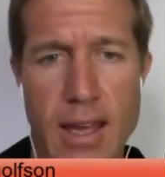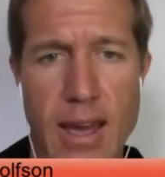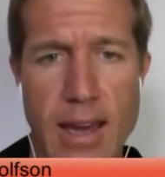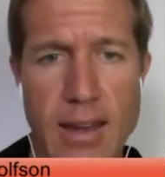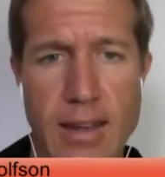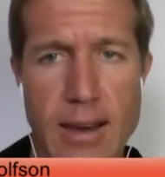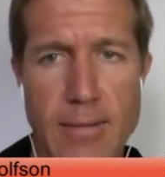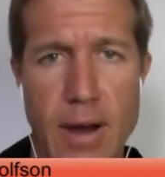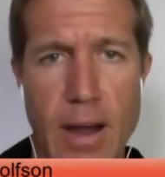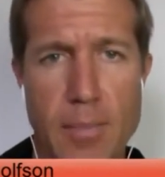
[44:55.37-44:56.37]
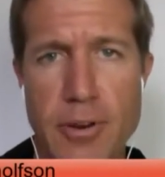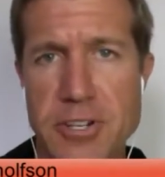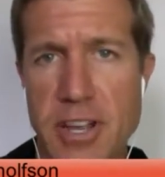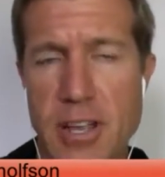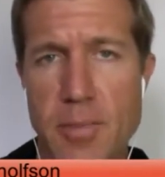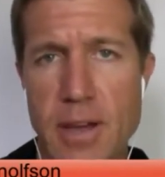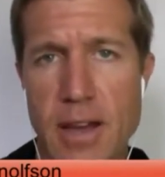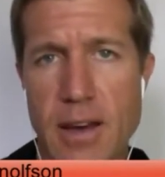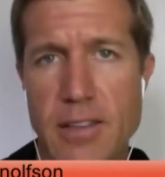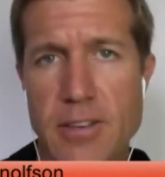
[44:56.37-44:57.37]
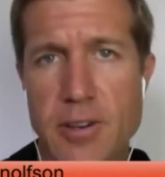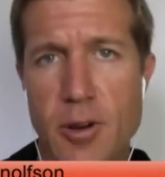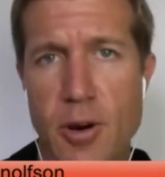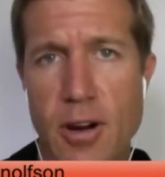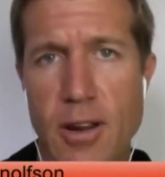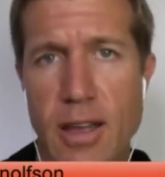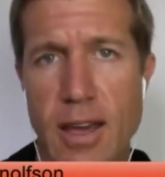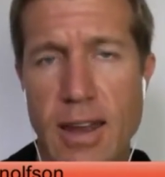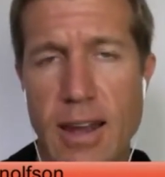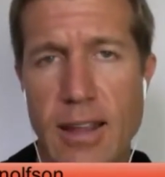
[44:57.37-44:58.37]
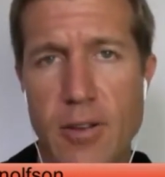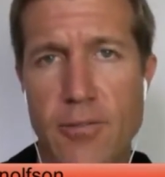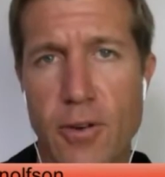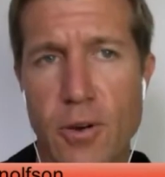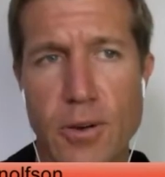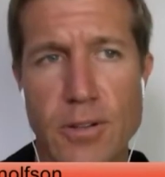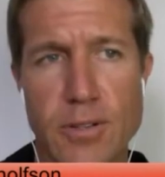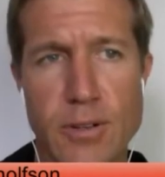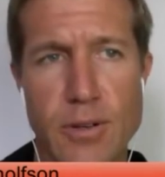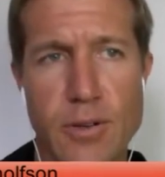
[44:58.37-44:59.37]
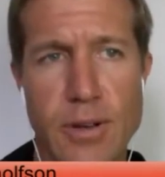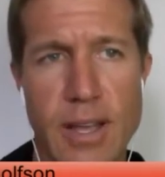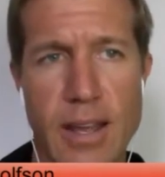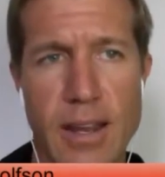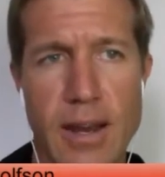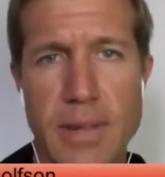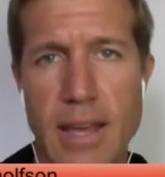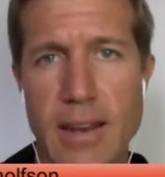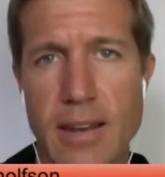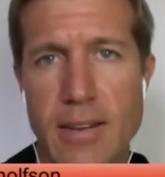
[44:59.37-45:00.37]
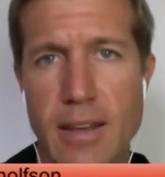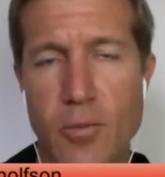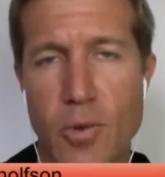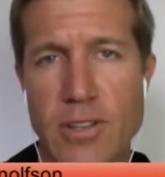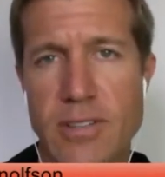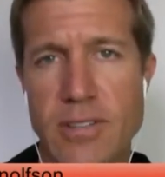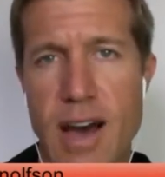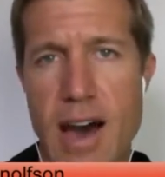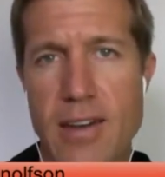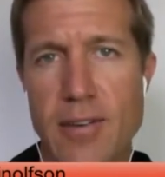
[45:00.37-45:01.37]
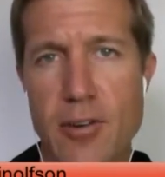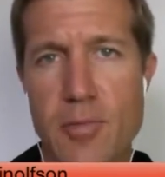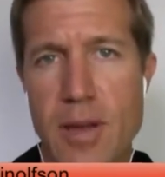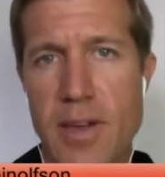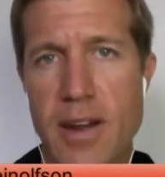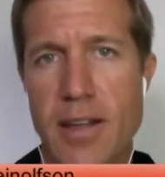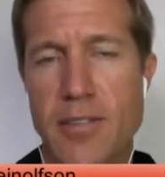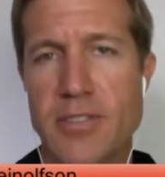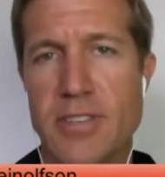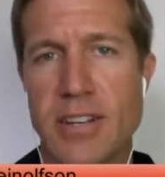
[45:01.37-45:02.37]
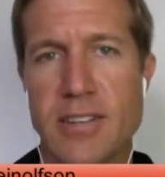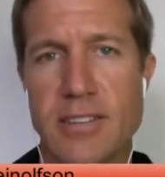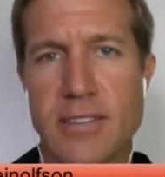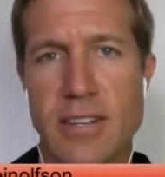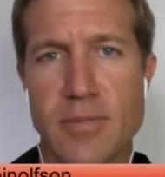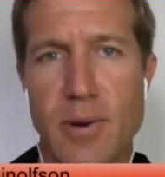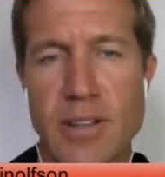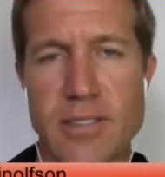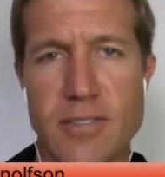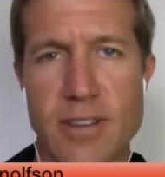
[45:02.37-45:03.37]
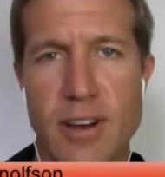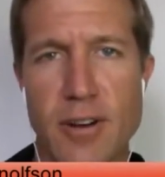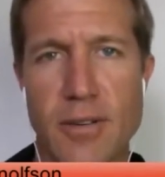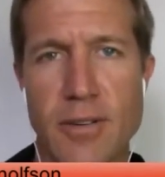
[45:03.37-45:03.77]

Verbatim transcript: And I appreciate you being on the show, Mark, and I look forward to getting an update and what's hot and new maybe in another six months or so,